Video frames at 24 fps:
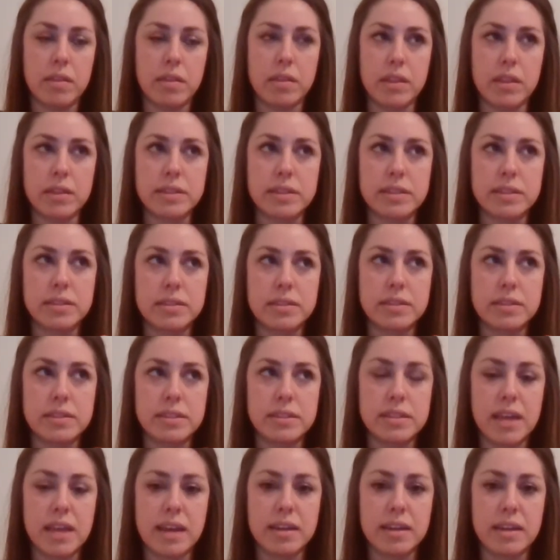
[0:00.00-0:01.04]
The
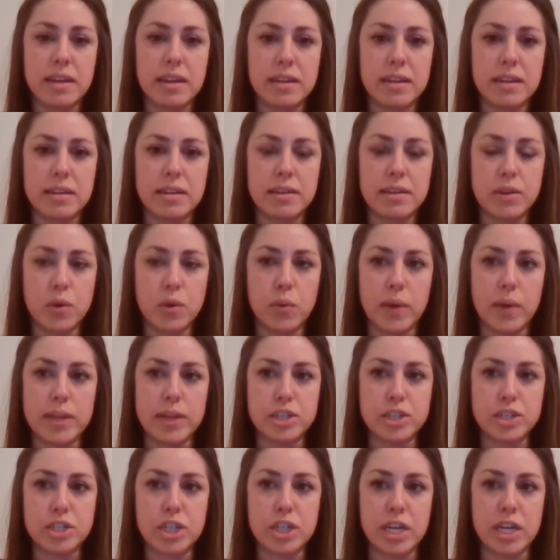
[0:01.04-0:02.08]
second
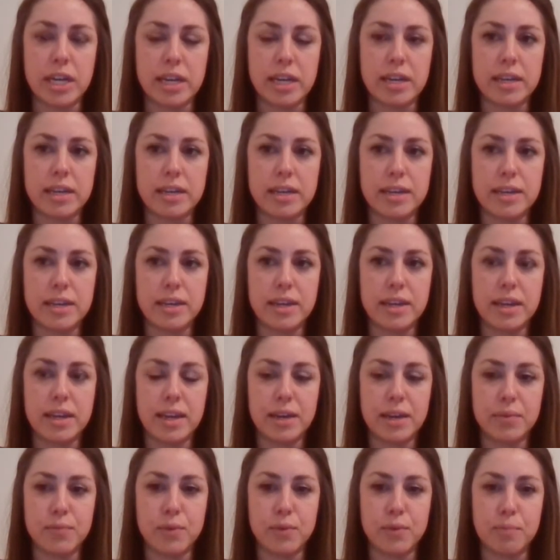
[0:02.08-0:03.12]
question I
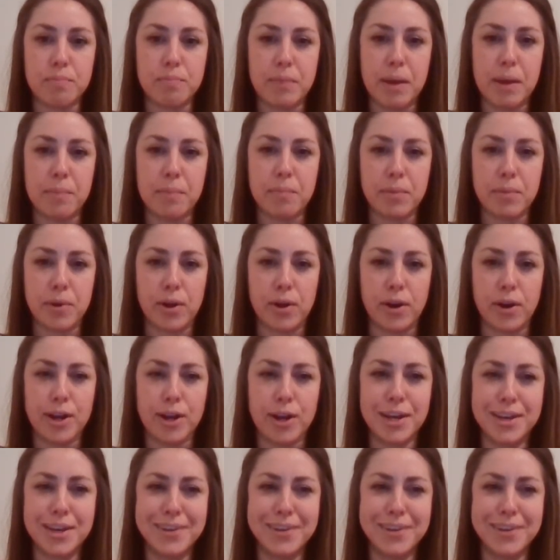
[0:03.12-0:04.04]
can't remember.